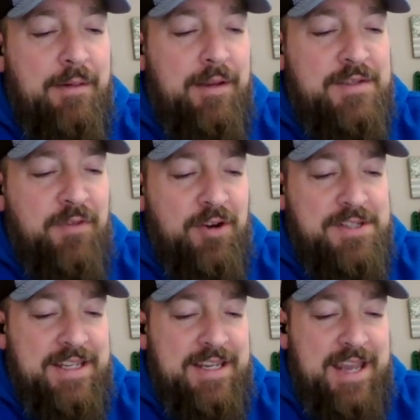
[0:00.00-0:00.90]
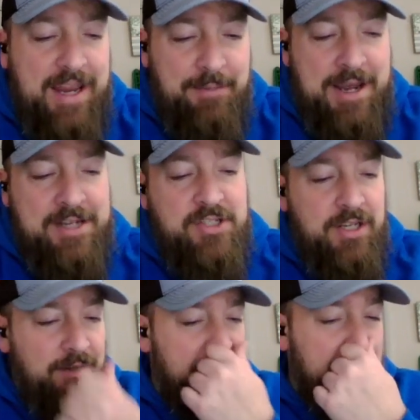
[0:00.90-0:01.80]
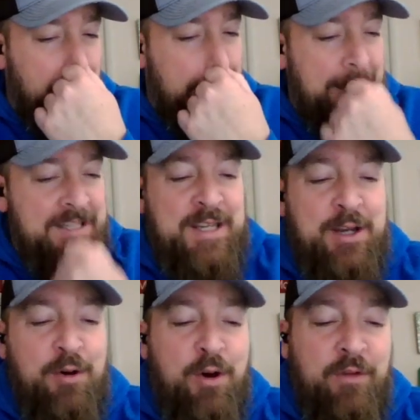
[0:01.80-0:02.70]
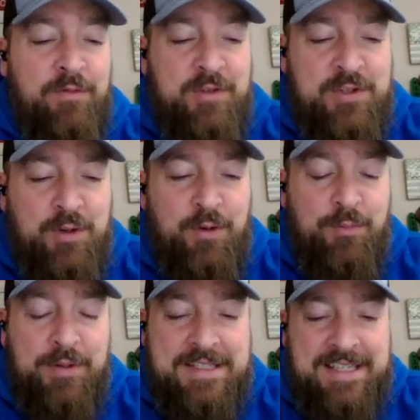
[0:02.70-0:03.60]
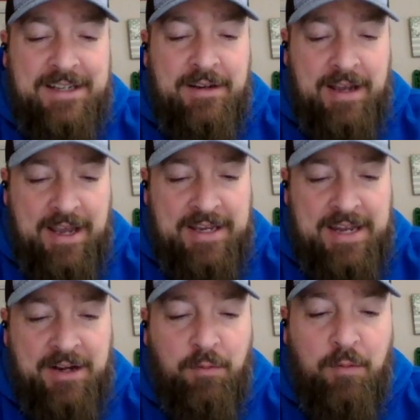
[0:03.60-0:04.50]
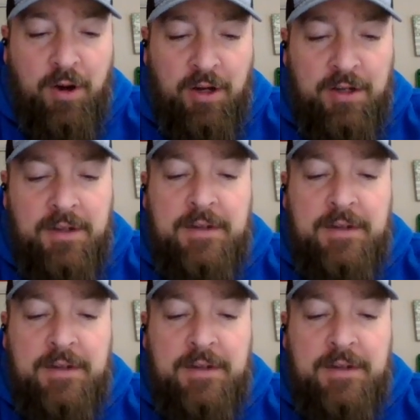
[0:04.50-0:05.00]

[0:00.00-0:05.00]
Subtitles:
As far as the game action, Johan did go 0 for 2, but he had a walk.